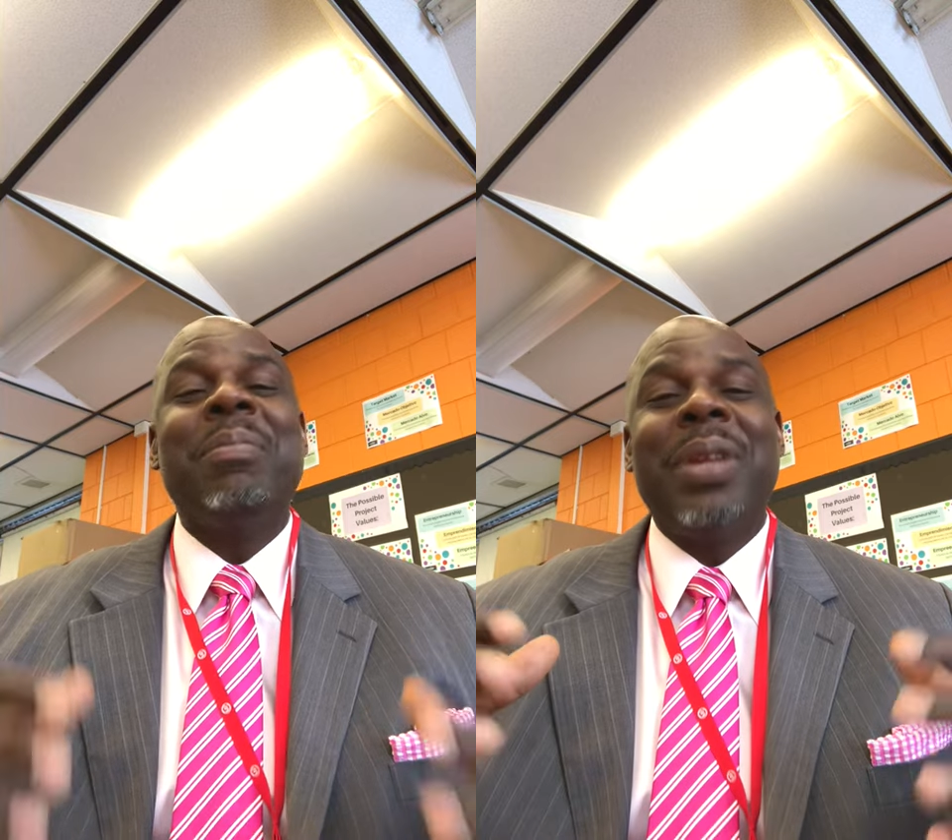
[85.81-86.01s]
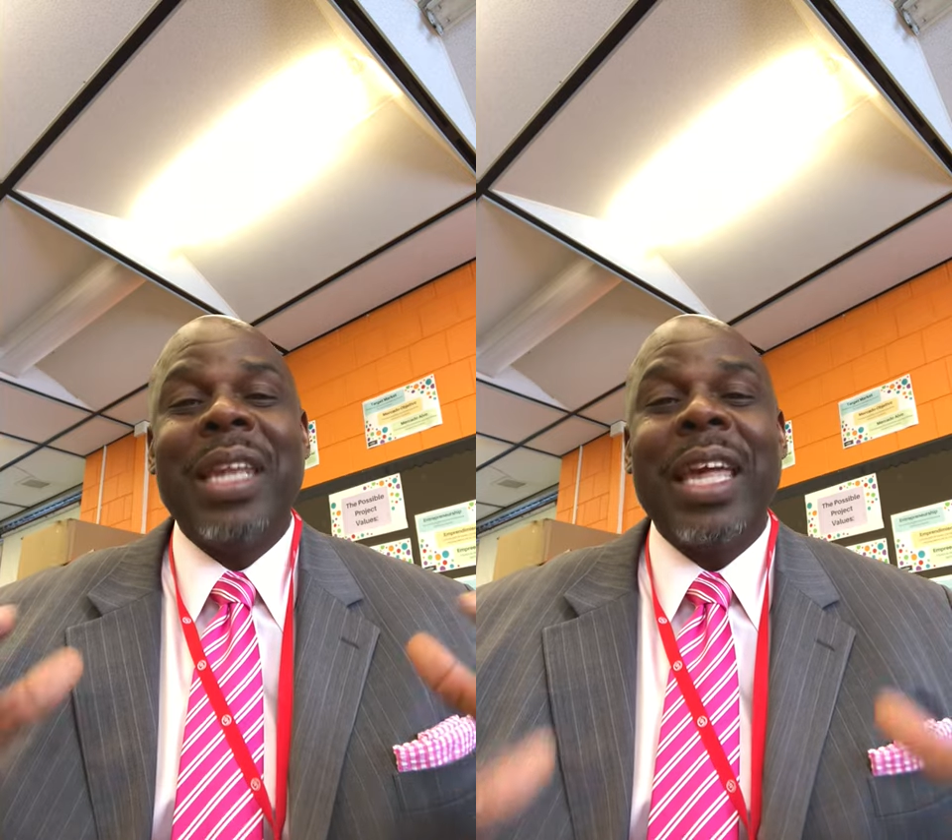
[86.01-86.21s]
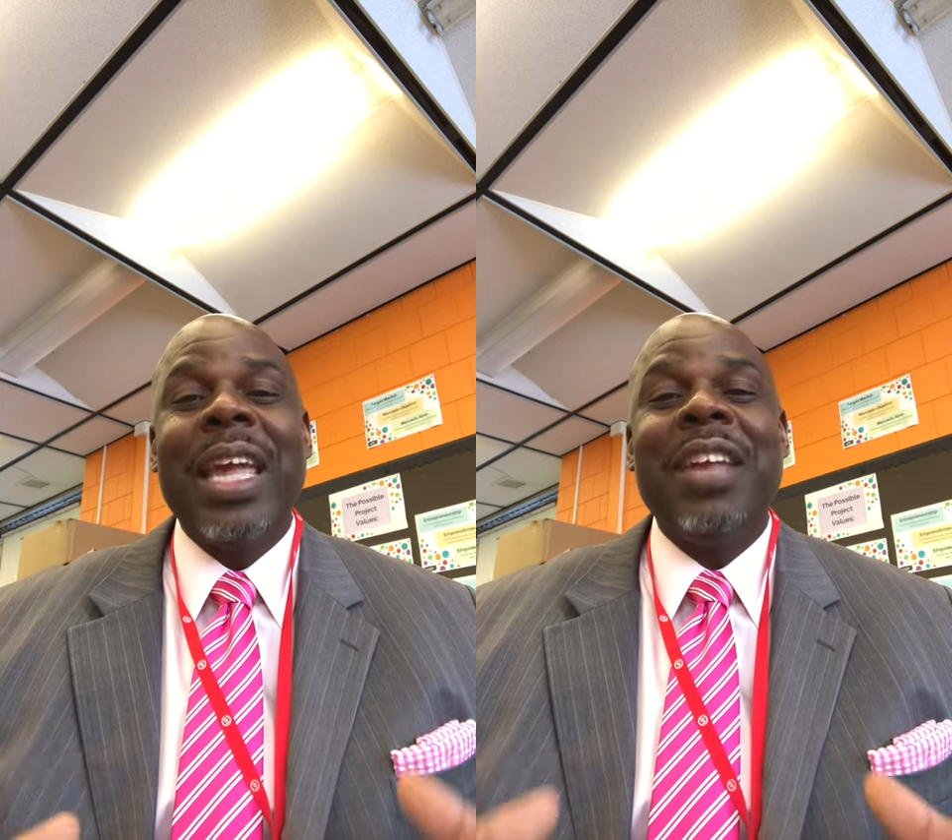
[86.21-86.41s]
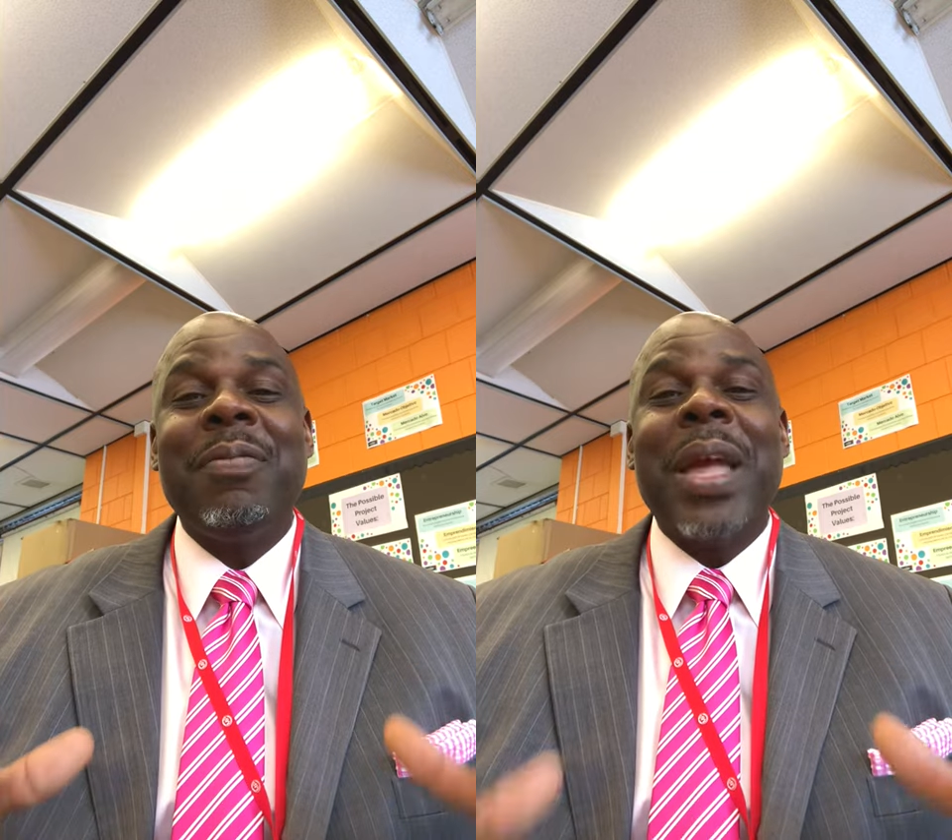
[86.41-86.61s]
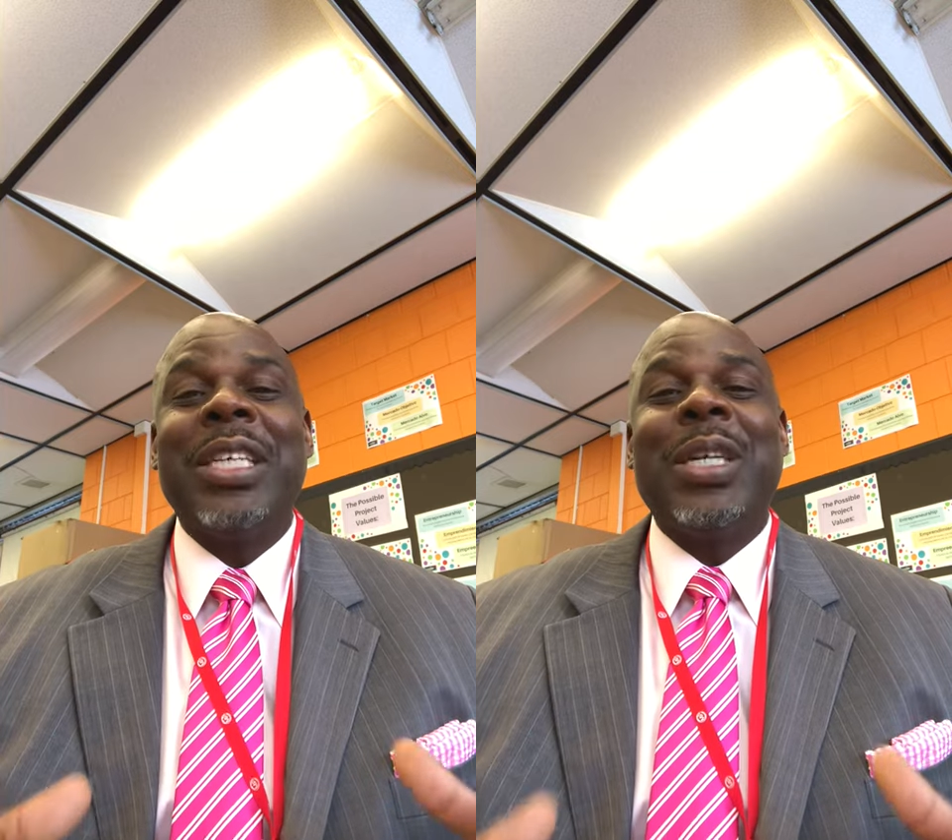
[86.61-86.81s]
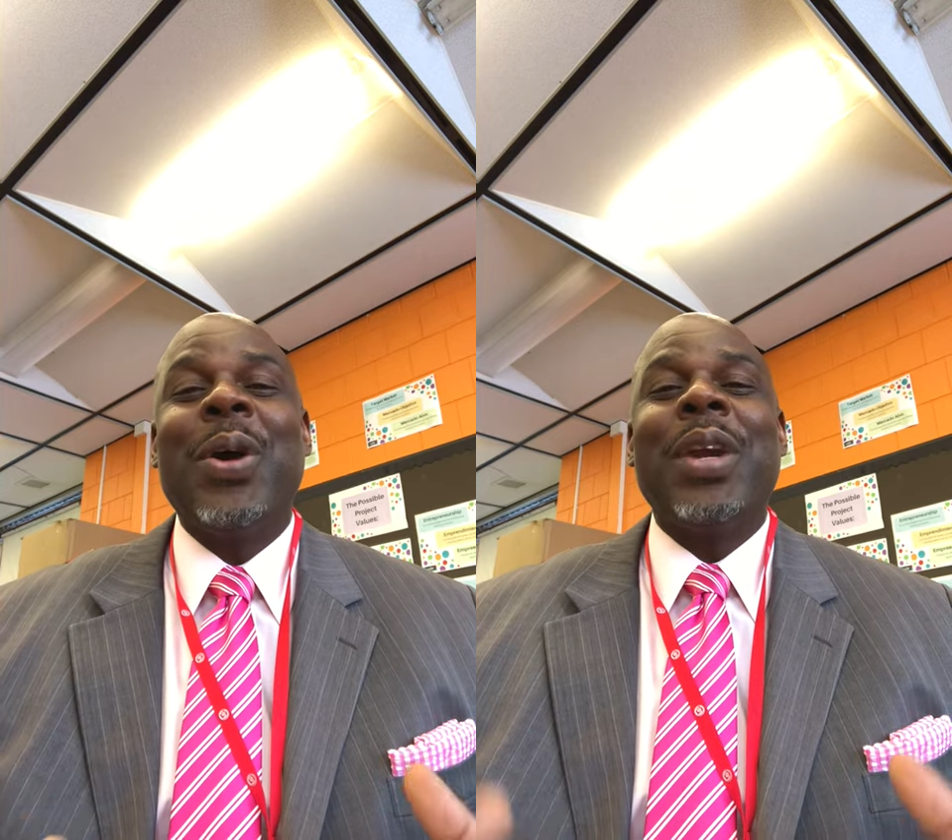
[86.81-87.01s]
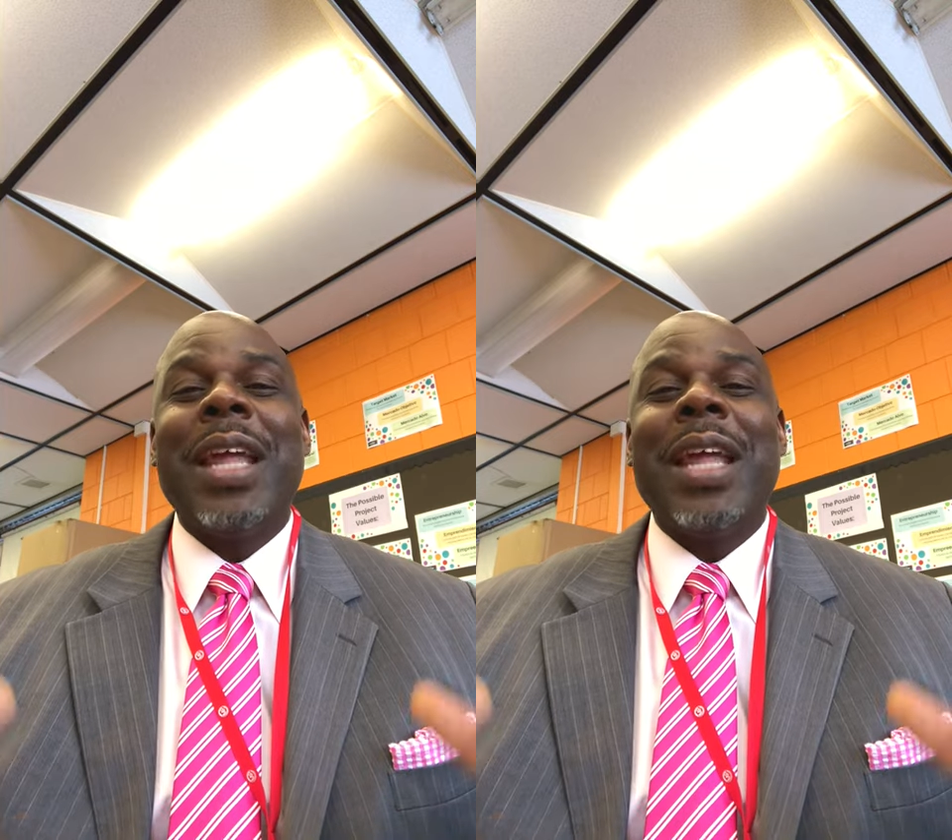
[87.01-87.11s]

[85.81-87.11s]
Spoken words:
please make sure